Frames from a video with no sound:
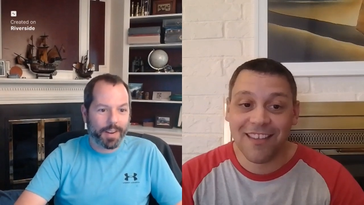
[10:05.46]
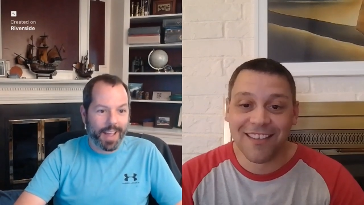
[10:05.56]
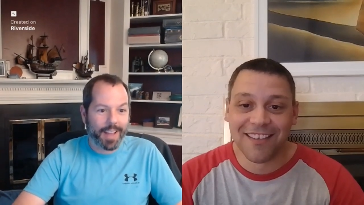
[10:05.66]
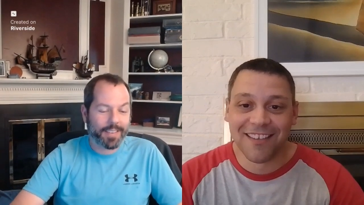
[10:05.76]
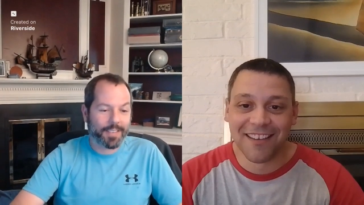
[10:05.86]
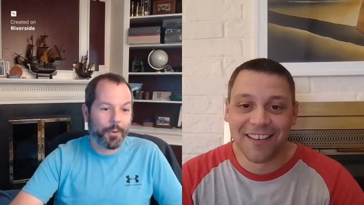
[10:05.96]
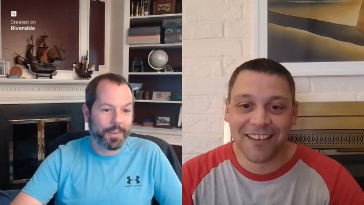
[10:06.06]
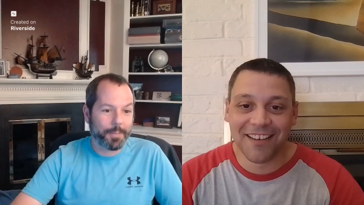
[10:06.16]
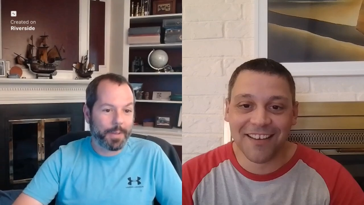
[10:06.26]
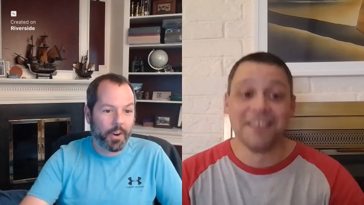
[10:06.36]
Speaker 1: podcast is
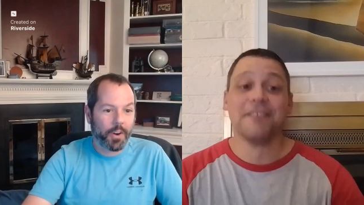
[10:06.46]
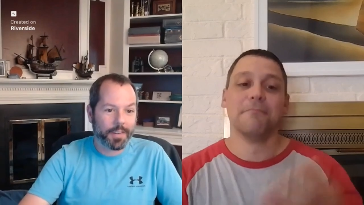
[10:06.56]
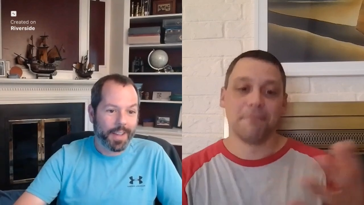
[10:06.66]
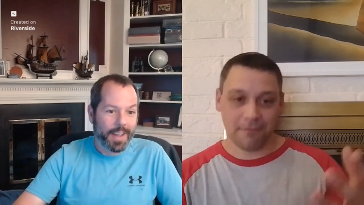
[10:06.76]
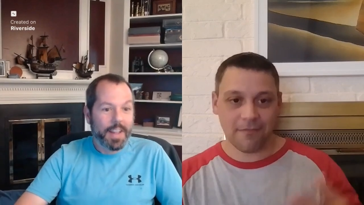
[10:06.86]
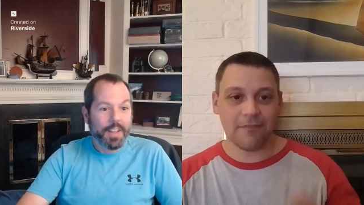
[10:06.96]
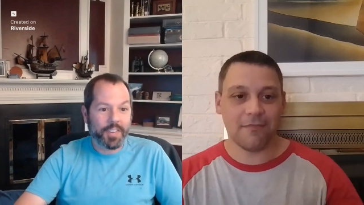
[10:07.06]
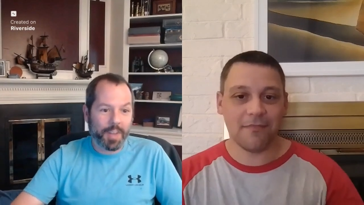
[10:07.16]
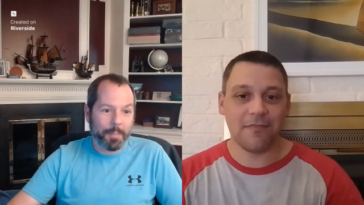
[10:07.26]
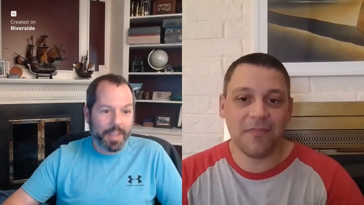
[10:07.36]
going to be called
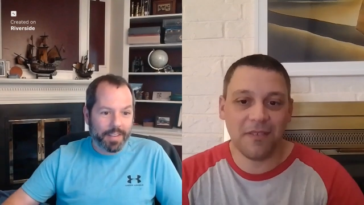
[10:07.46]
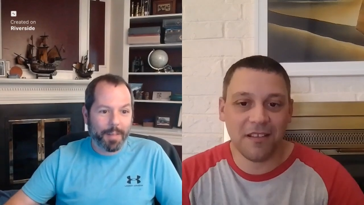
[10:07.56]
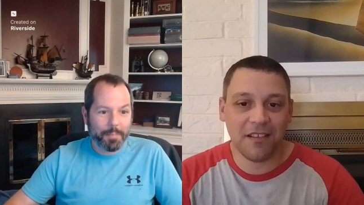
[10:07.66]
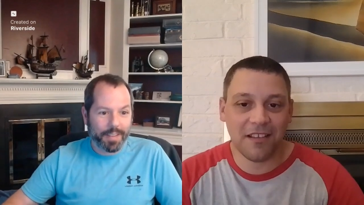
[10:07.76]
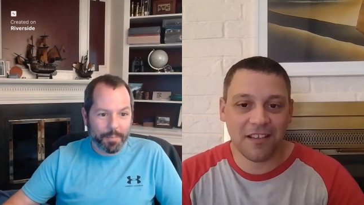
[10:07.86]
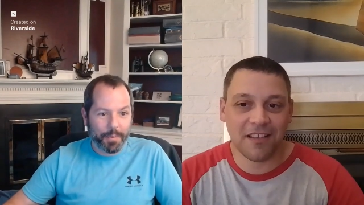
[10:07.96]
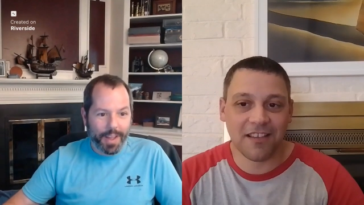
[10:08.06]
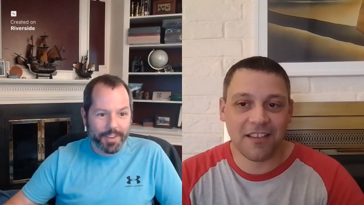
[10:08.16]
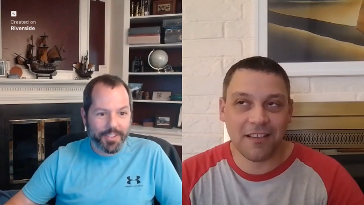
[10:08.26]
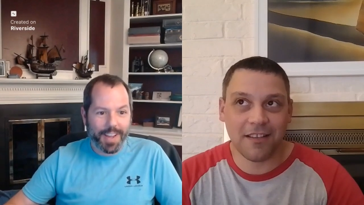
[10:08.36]
something something
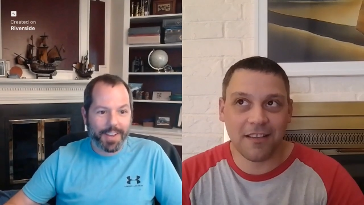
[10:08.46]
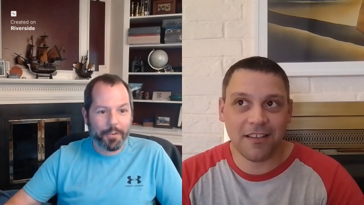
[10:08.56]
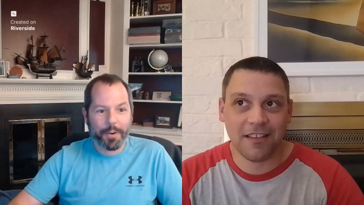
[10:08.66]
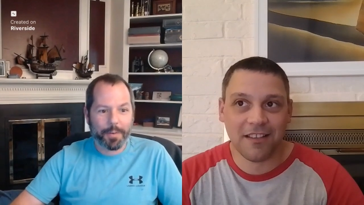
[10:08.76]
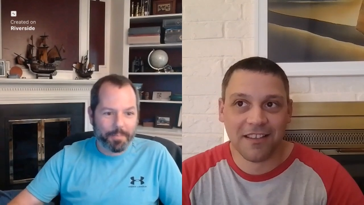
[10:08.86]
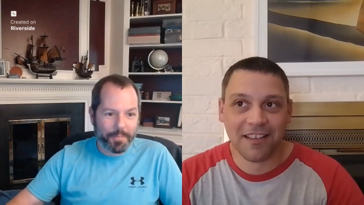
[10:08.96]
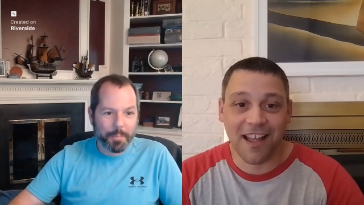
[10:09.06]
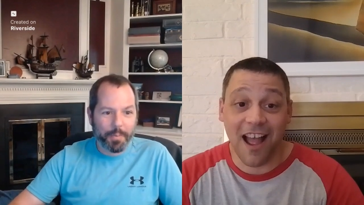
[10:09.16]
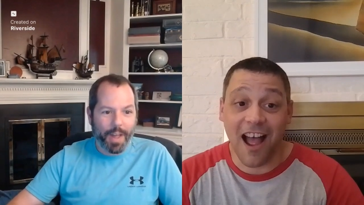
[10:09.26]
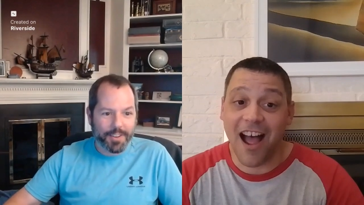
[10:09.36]
supply chain or
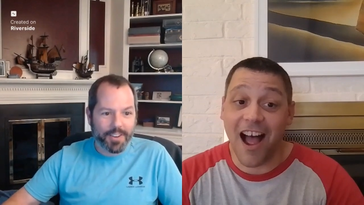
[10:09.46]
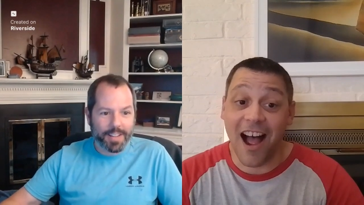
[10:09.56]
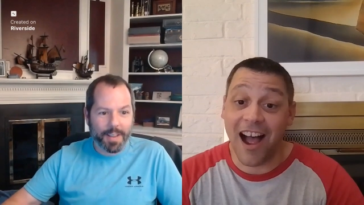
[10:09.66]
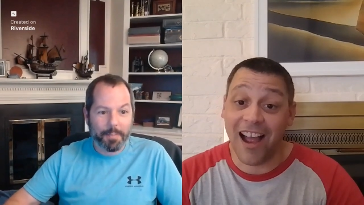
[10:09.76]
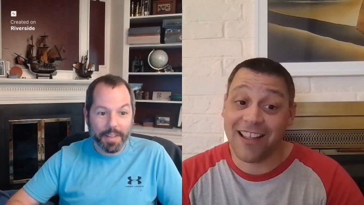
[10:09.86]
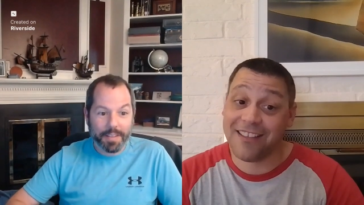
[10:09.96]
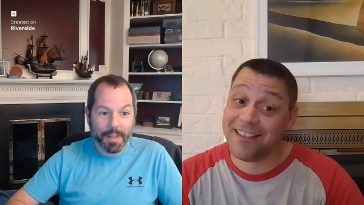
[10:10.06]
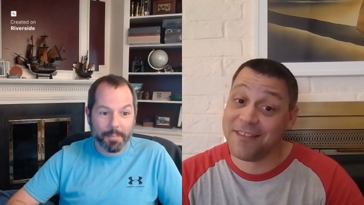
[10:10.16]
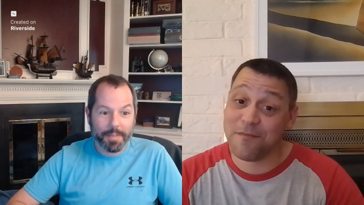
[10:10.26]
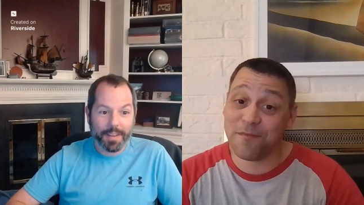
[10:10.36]
supply chain something
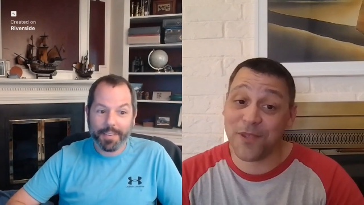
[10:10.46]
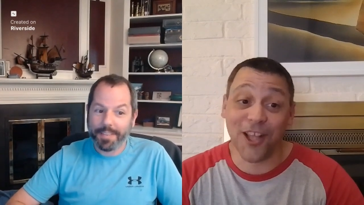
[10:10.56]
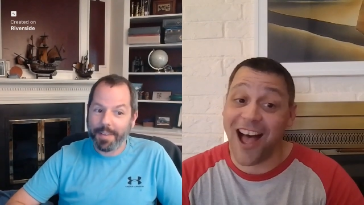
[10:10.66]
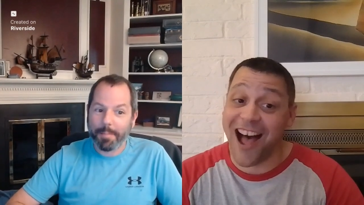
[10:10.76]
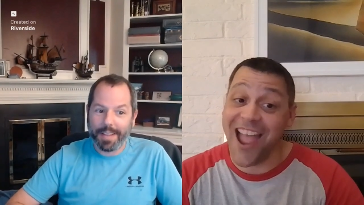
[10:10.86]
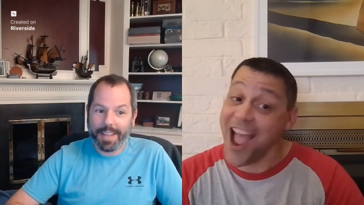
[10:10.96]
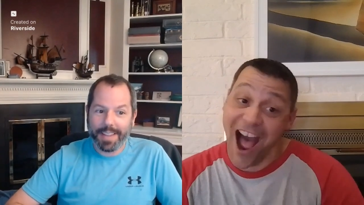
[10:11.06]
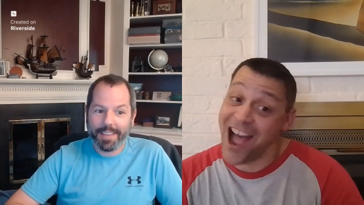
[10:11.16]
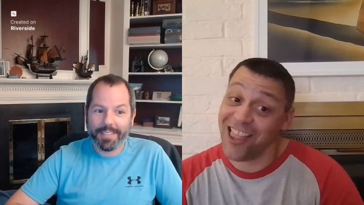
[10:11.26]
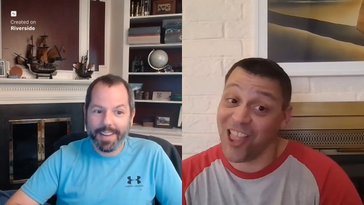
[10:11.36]
something. Bill, something. I,
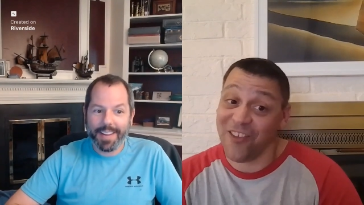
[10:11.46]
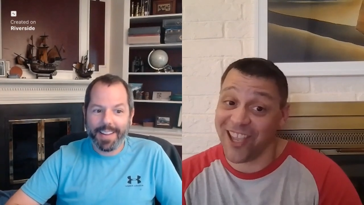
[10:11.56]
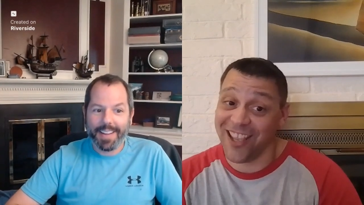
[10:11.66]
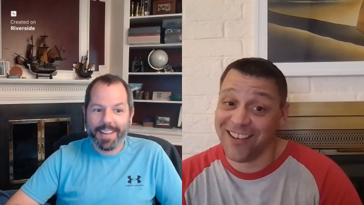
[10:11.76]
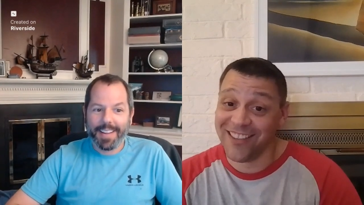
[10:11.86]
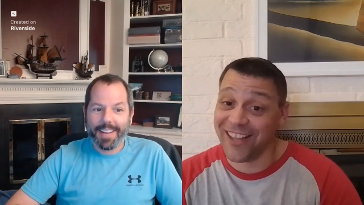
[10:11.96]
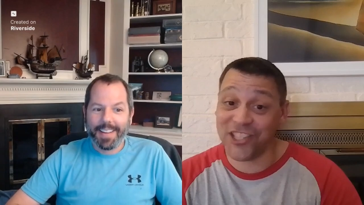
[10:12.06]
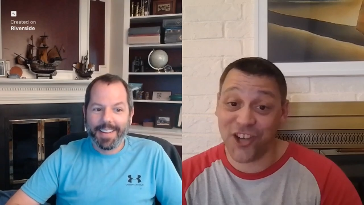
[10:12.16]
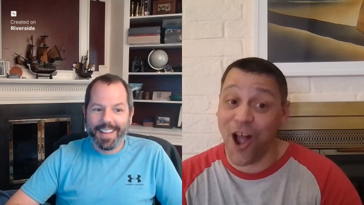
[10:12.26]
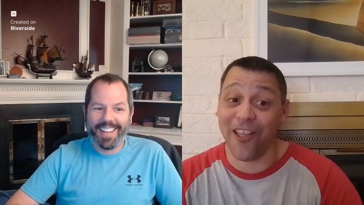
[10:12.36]
Speaker 2: I love it.
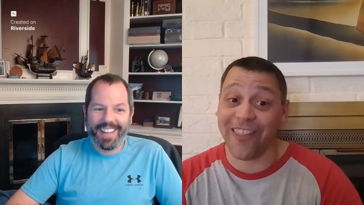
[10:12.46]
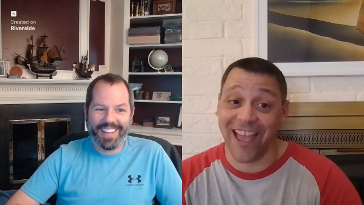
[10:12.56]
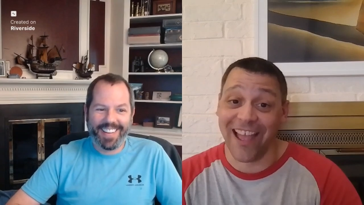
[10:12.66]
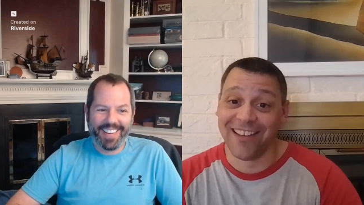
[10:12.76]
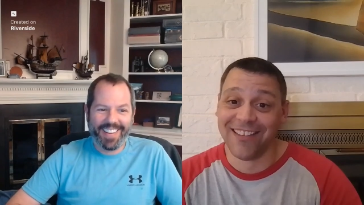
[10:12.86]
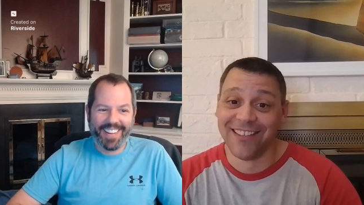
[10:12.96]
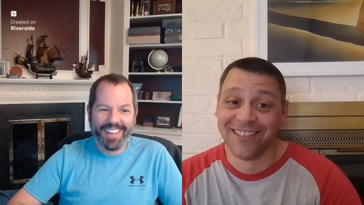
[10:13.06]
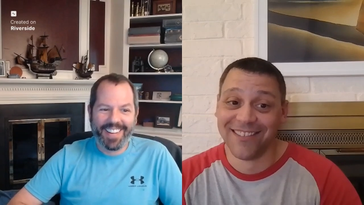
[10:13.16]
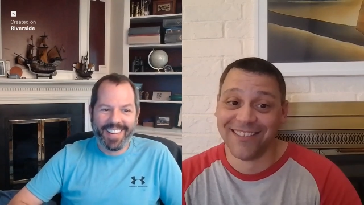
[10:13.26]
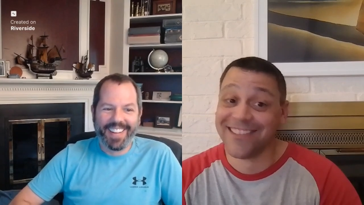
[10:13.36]
Let's call it that
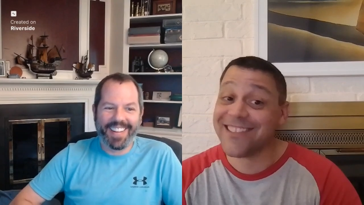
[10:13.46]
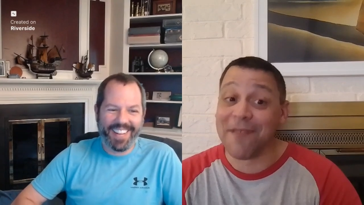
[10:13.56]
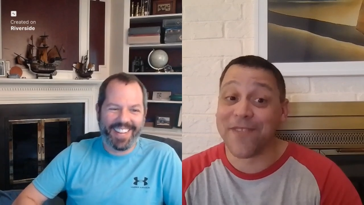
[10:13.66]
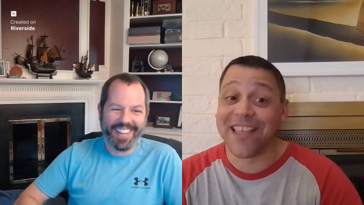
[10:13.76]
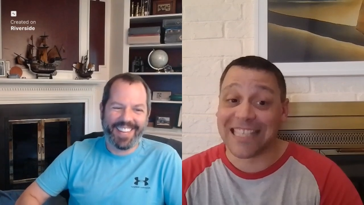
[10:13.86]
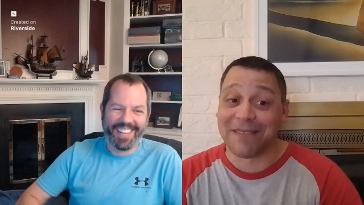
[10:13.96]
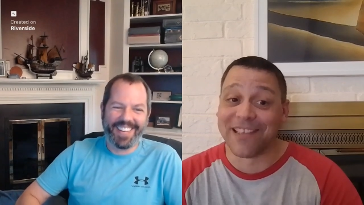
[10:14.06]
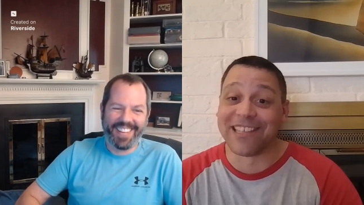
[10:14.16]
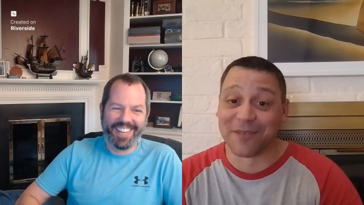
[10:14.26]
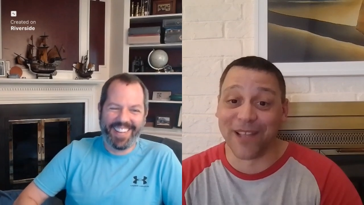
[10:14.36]
something
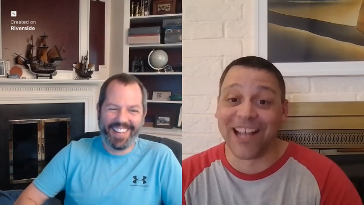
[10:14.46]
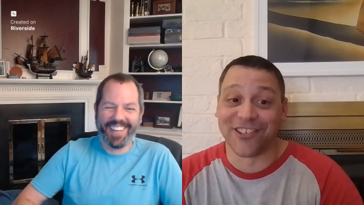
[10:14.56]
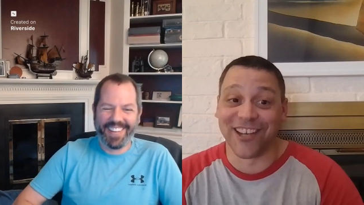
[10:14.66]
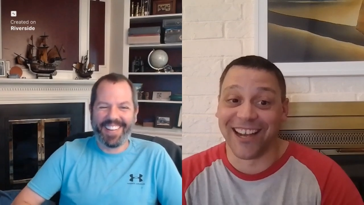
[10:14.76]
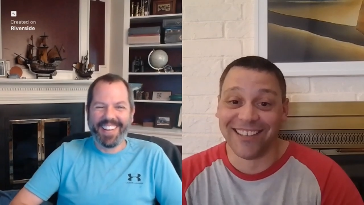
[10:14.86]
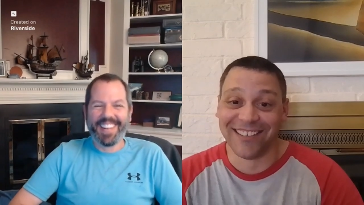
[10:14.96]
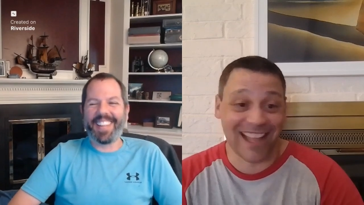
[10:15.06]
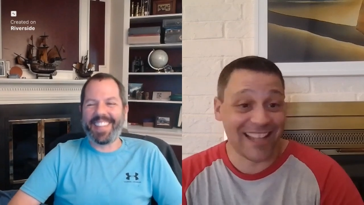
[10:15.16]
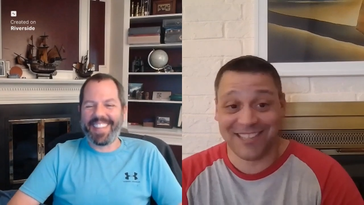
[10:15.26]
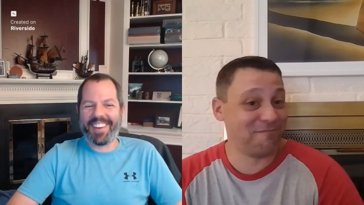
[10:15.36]
something supply chain.
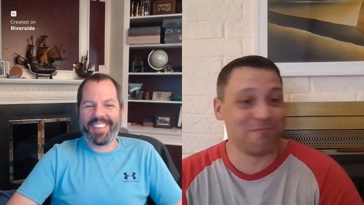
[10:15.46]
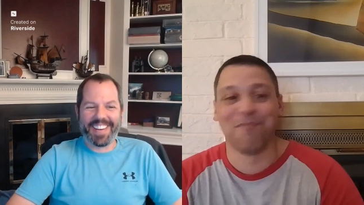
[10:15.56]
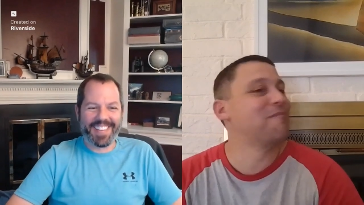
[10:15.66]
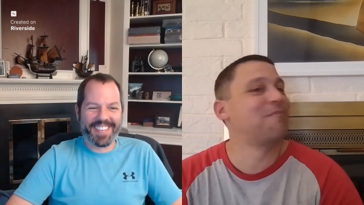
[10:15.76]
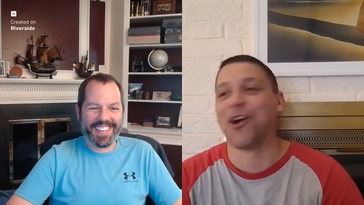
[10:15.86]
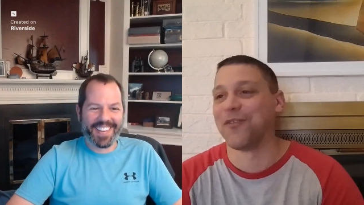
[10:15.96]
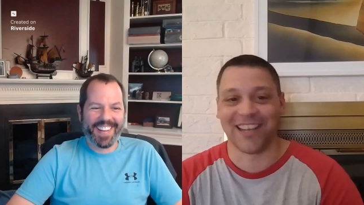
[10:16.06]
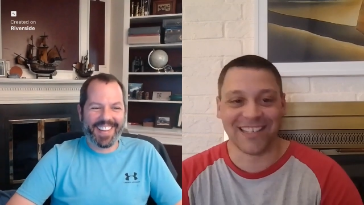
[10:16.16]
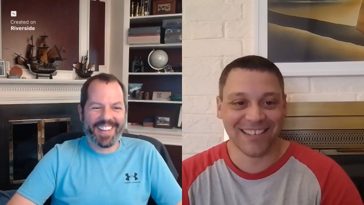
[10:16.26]
That's there it is.